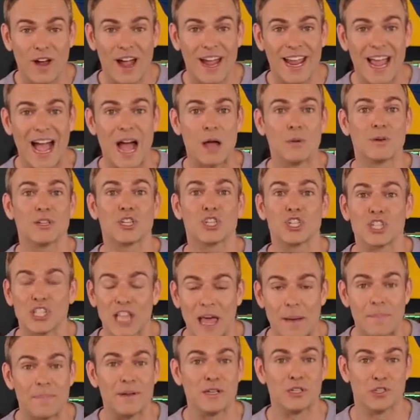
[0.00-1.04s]
right, I was
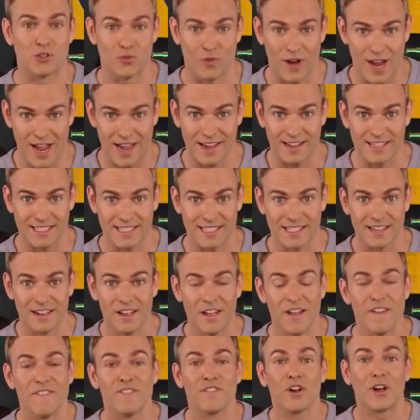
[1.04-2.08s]
schlepping drinks
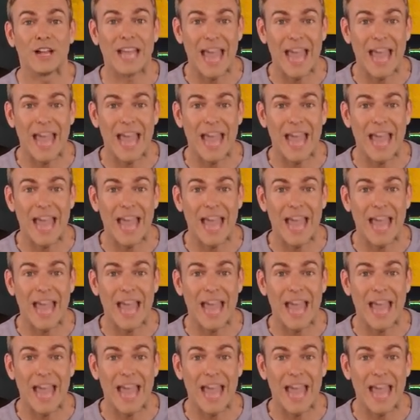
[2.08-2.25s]
for